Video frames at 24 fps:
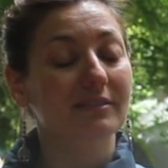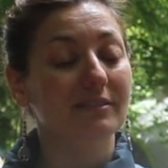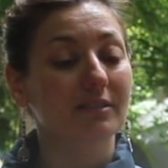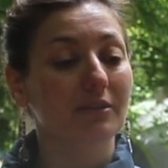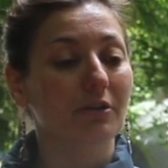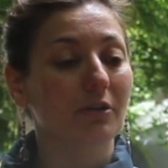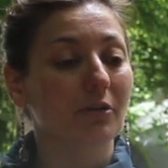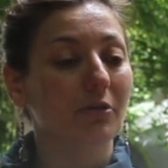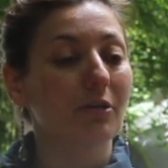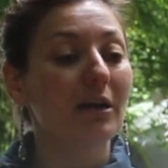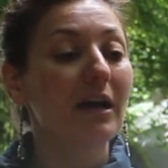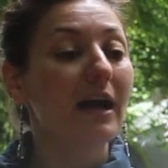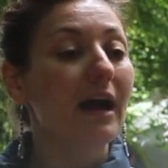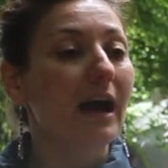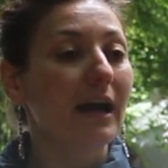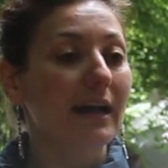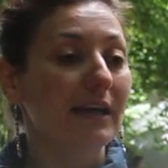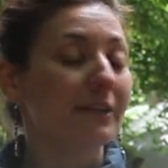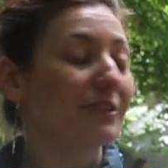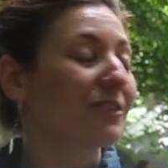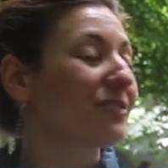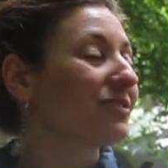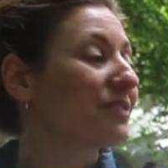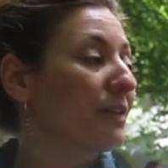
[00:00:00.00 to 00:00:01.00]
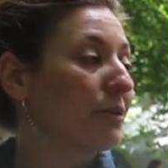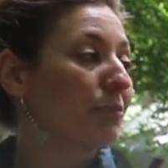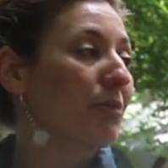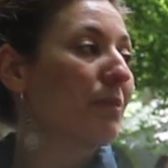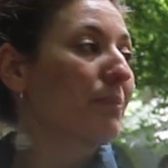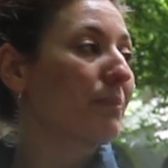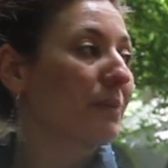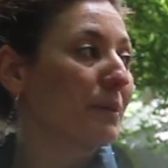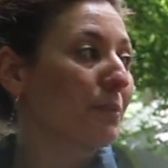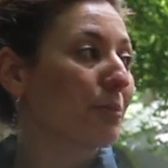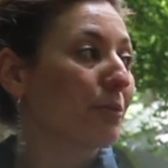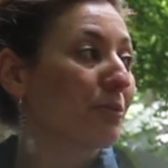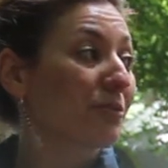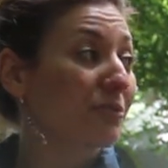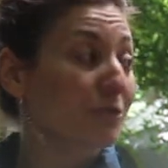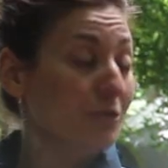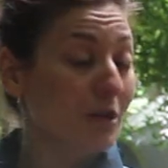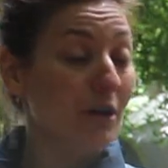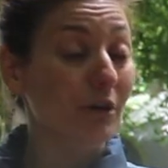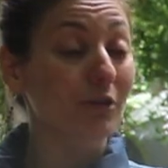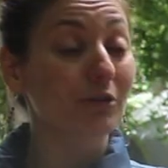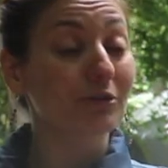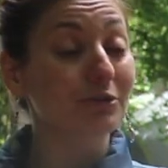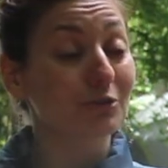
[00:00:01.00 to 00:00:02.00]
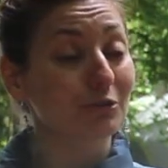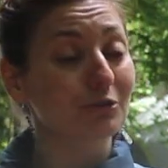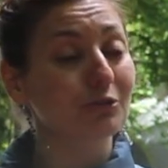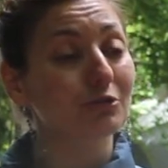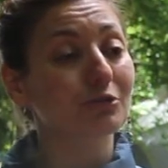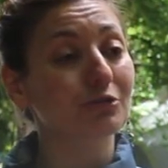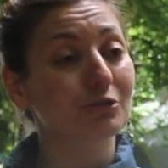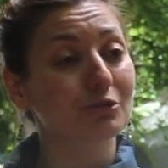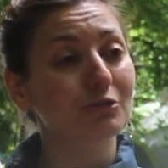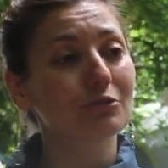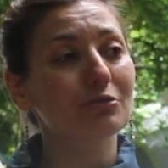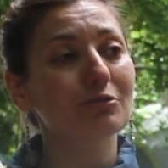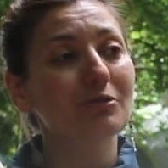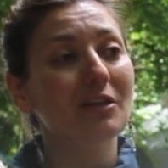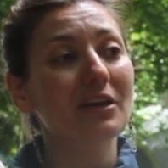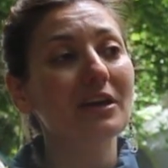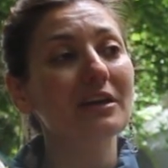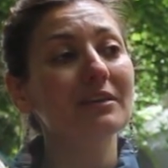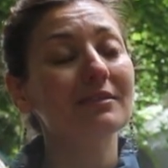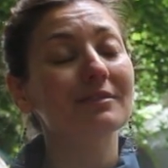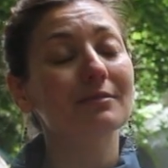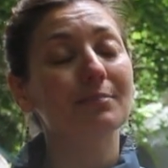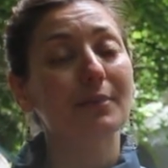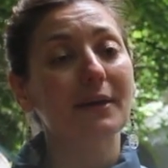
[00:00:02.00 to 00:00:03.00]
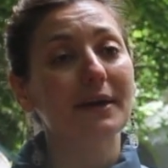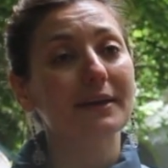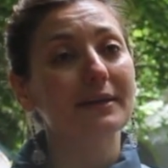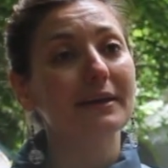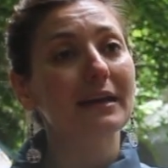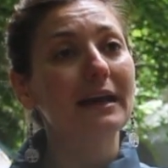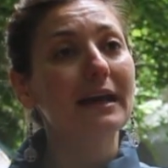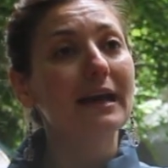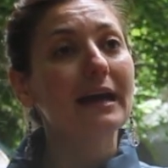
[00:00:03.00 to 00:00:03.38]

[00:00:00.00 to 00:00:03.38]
So I understand when people struggle to do two things, but